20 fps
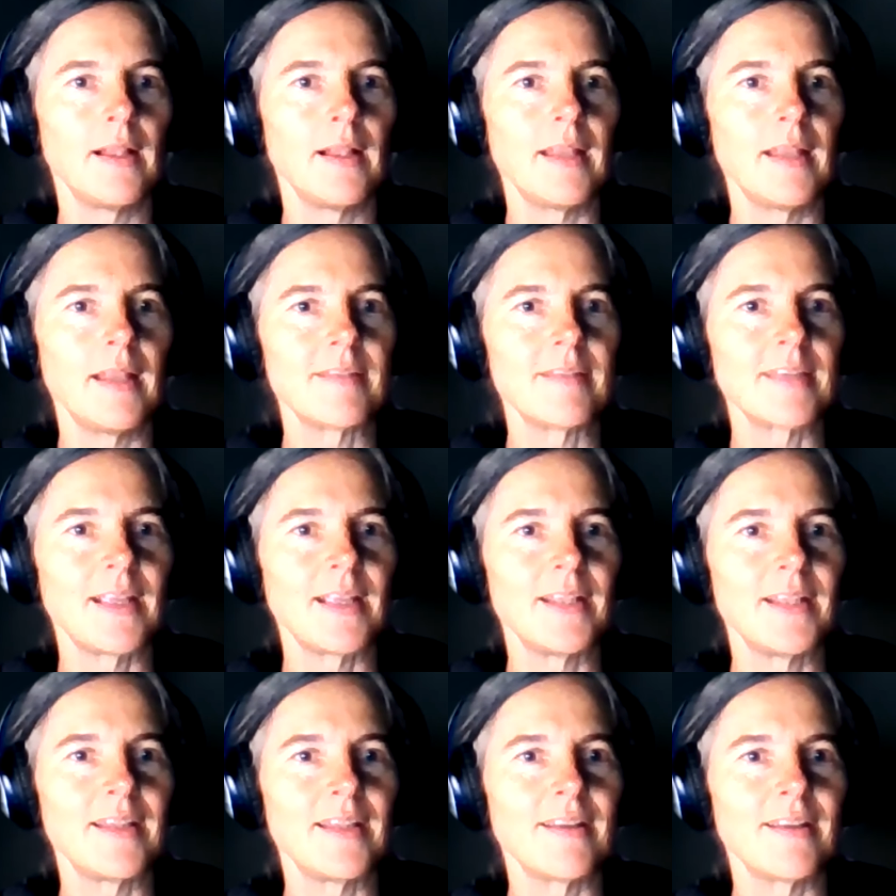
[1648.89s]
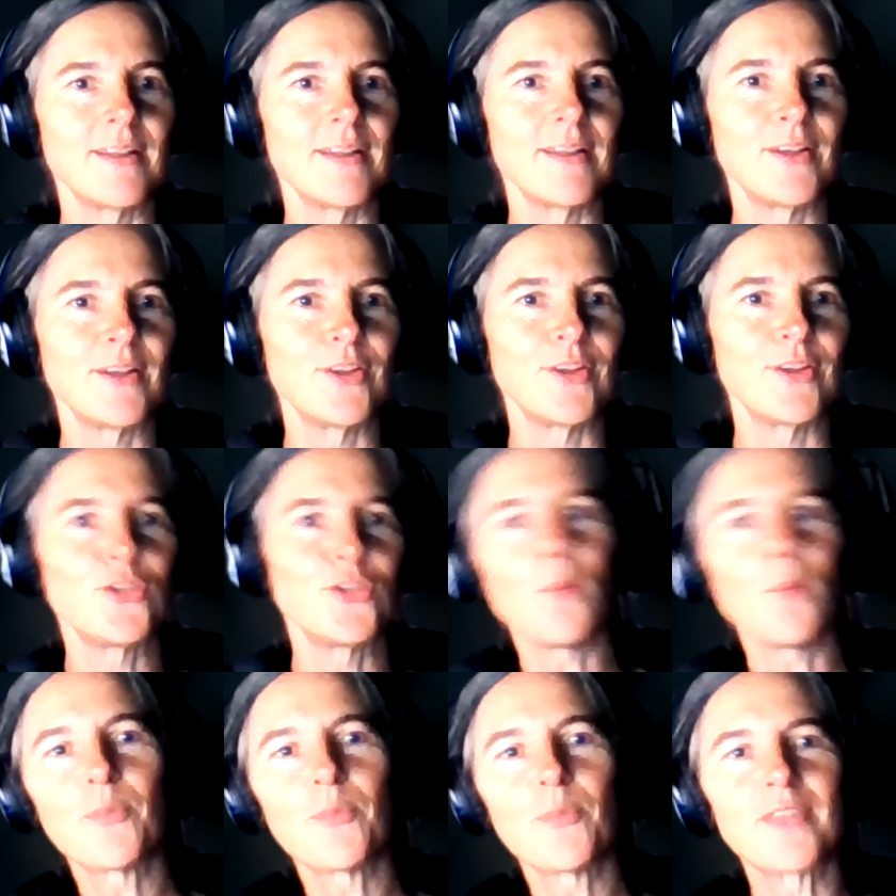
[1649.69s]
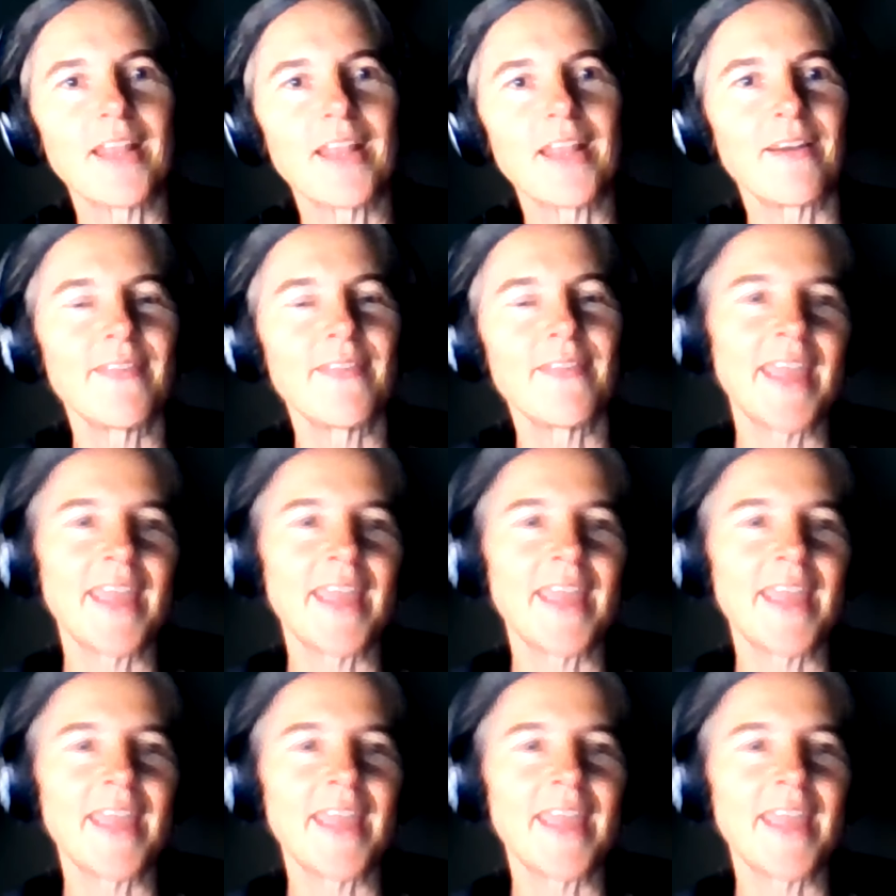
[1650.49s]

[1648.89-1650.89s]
let's say, the shops that are